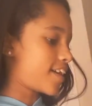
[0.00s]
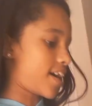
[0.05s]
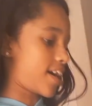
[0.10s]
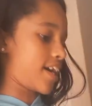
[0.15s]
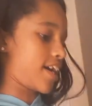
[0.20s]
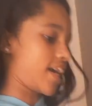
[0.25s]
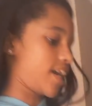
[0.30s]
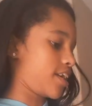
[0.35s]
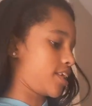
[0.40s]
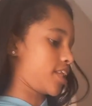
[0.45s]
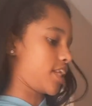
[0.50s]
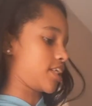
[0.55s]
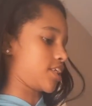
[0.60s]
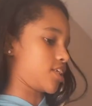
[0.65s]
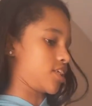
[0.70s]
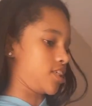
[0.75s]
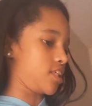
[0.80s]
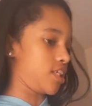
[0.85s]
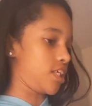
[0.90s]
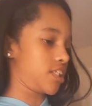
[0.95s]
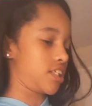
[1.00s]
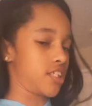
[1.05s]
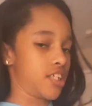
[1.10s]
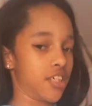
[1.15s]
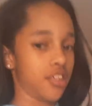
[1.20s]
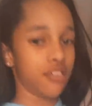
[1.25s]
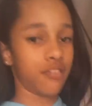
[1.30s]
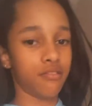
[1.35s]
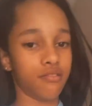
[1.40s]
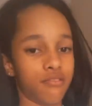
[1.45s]
I hate a thing that's
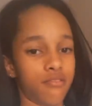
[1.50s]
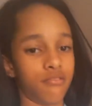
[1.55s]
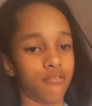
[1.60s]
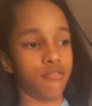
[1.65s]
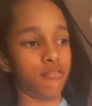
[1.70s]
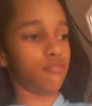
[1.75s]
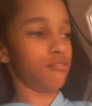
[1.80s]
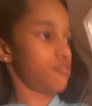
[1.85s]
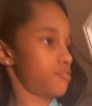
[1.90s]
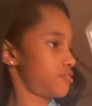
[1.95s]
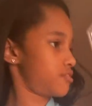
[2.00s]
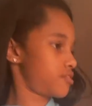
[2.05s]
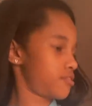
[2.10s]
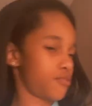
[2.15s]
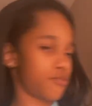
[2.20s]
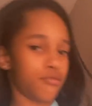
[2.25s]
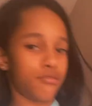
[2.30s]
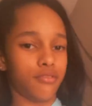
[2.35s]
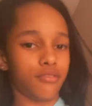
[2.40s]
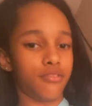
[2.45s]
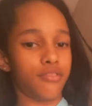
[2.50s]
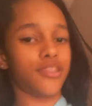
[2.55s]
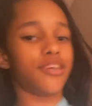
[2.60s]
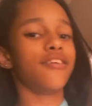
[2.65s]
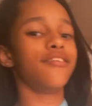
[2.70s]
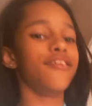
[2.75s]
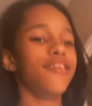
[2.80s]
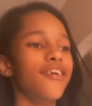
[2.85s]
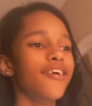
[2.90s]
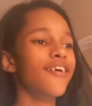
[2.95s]
dusty.
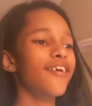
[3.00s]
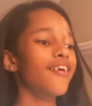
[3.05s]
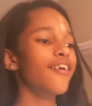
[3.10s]
Mm.